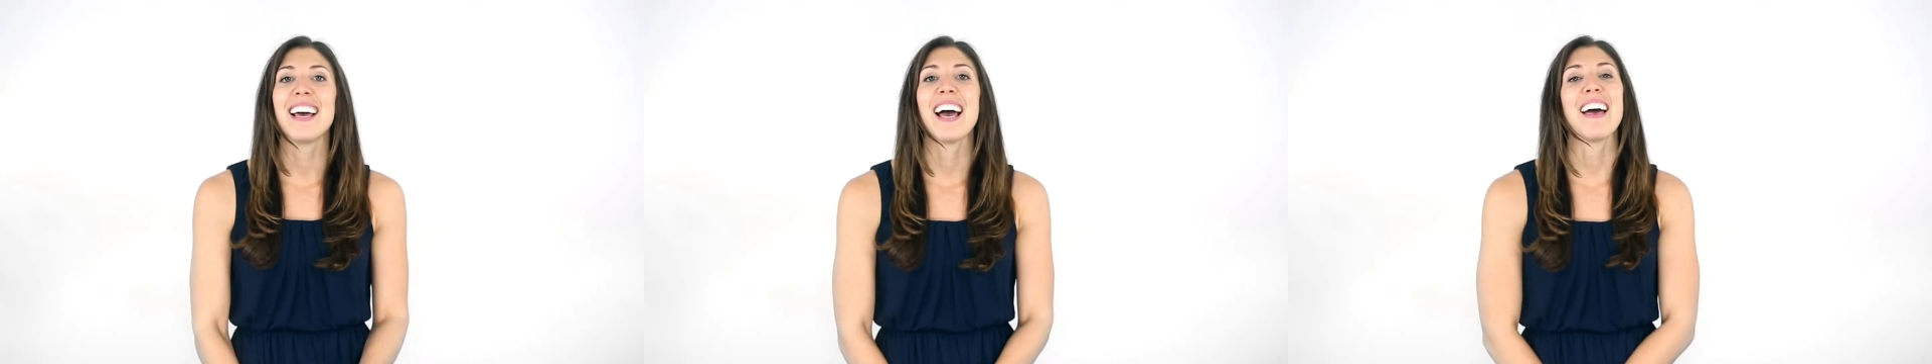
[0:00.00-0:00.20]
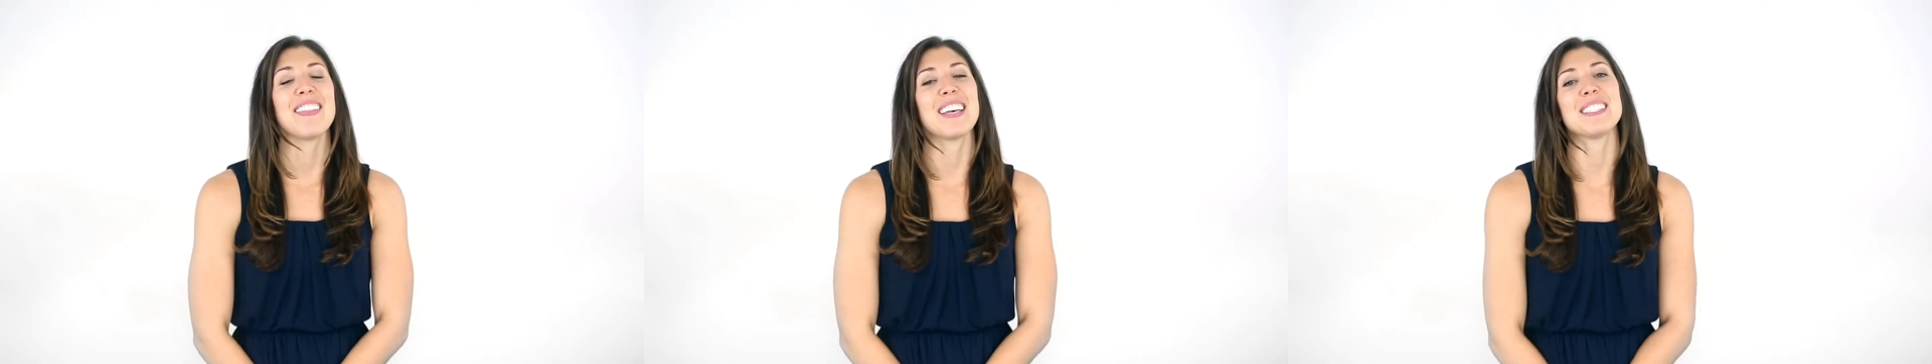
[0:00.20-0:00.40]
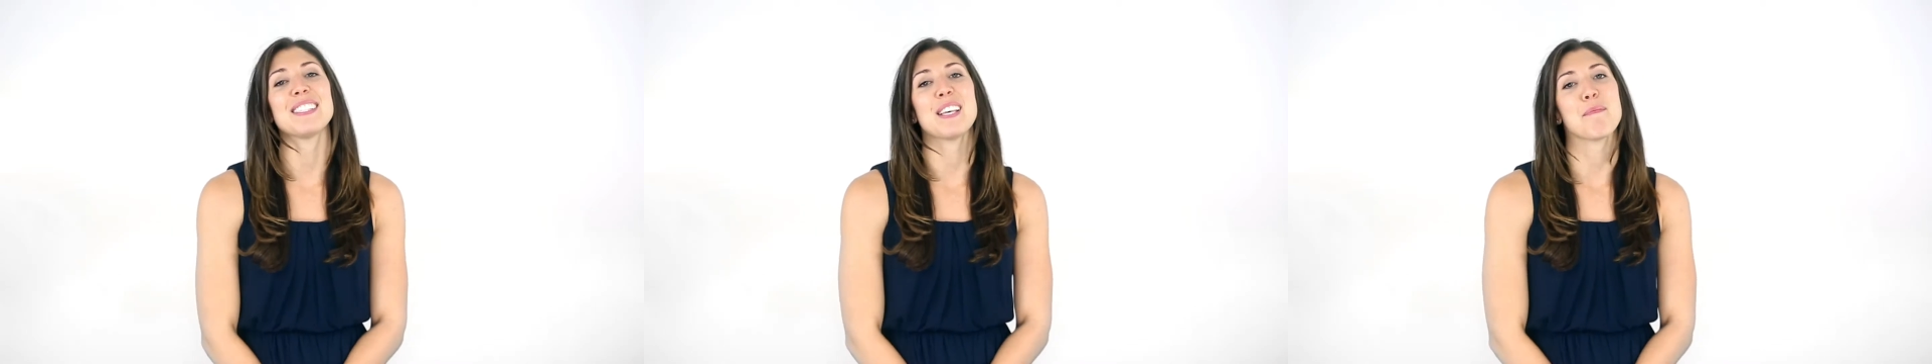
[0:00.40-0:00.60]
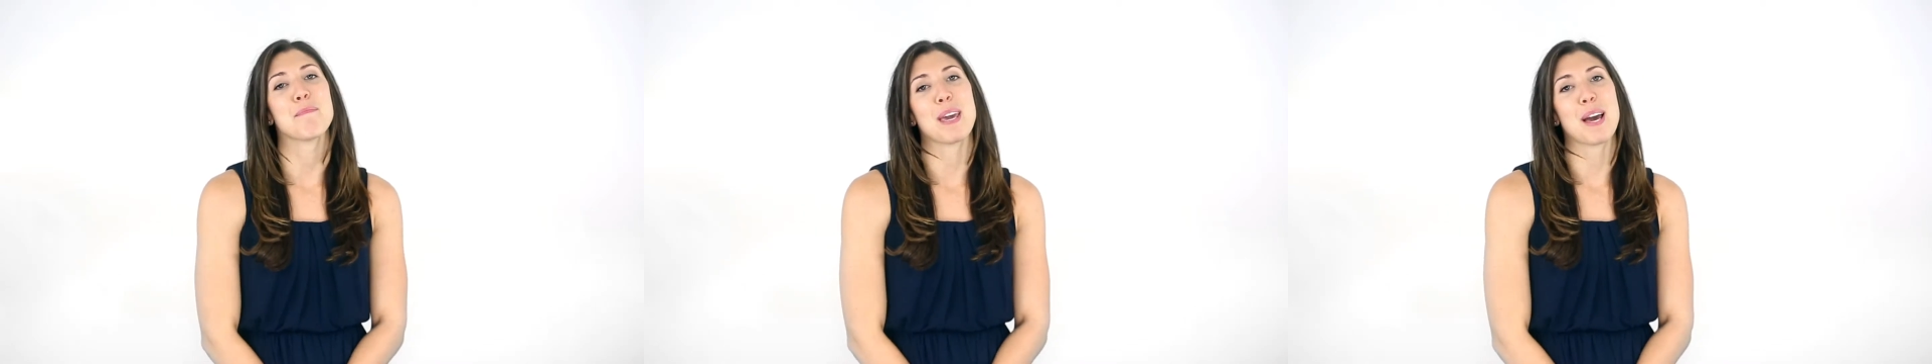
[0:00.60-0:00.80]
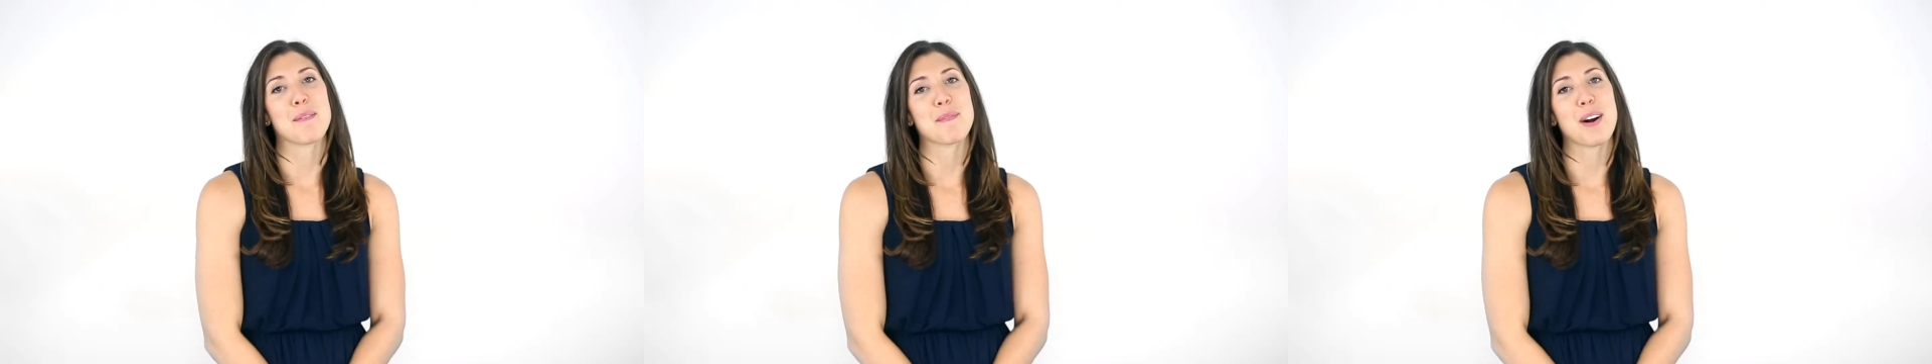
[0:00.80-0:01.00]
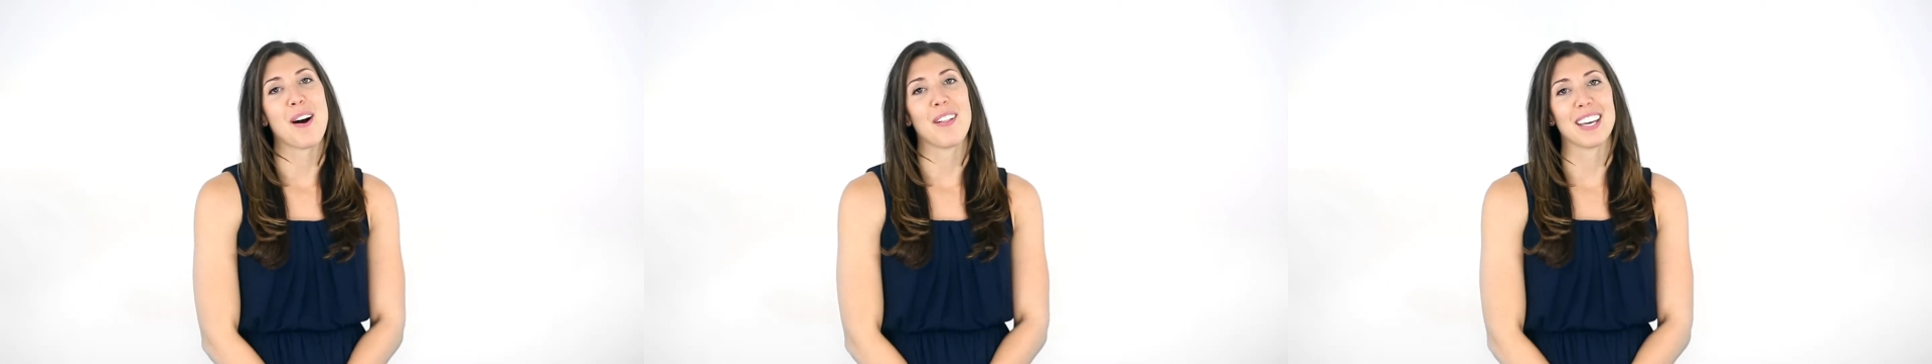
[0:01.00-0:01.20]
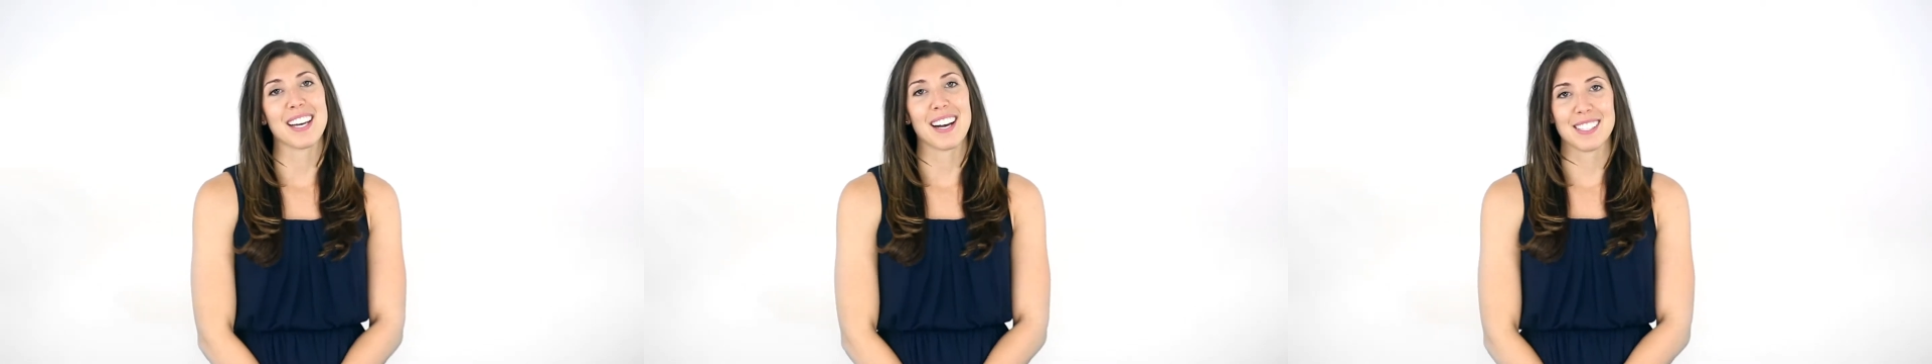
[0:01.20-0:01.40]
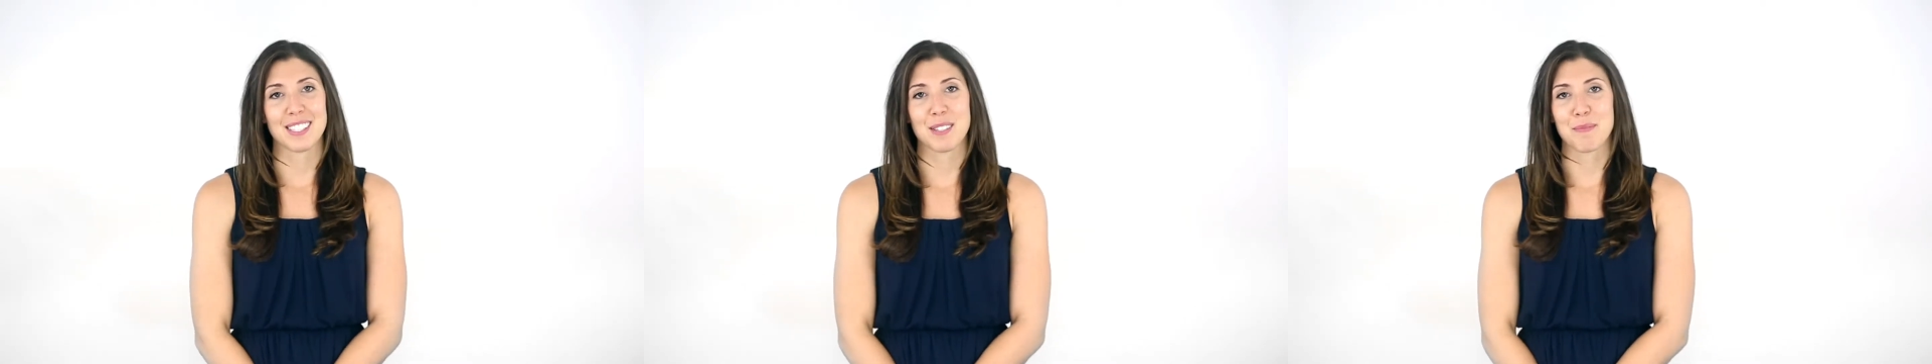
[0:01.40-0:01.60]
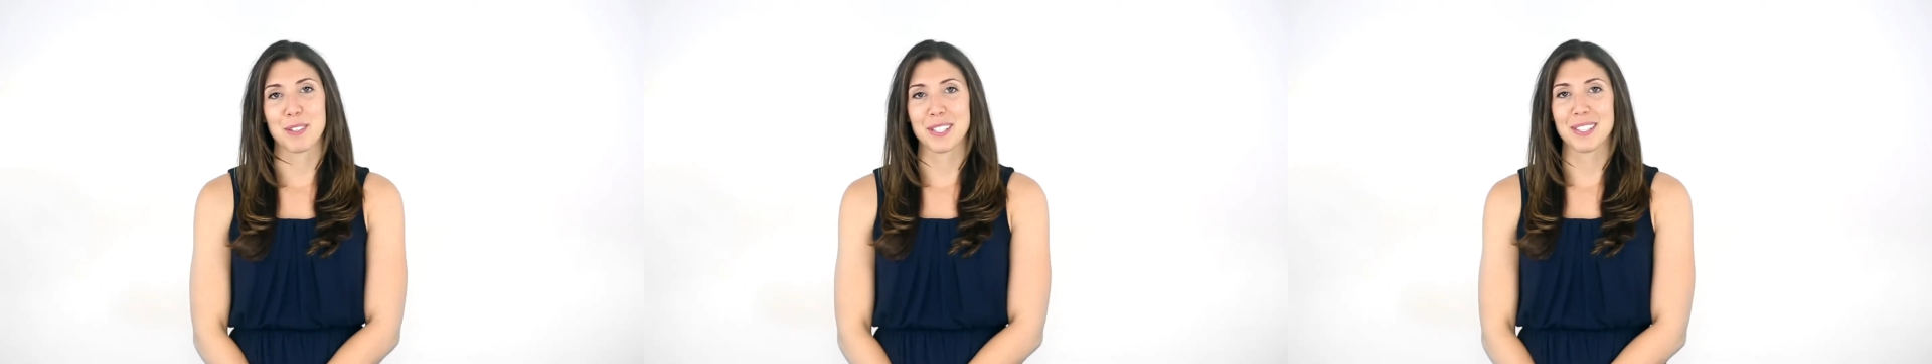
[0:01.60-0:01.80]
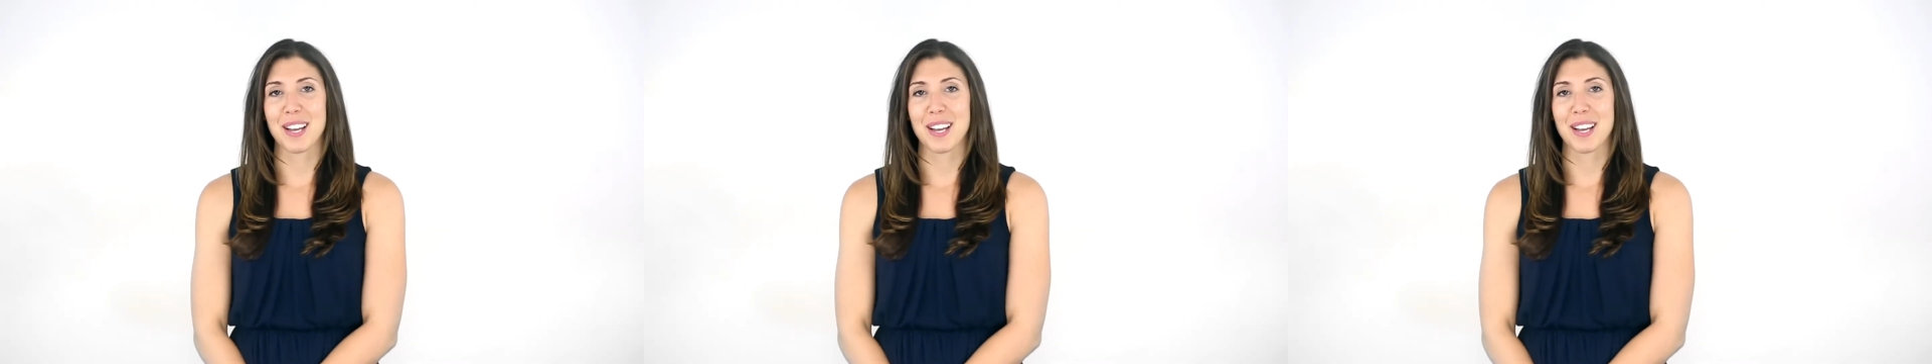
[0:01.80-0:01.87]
and they'd set me up calling customers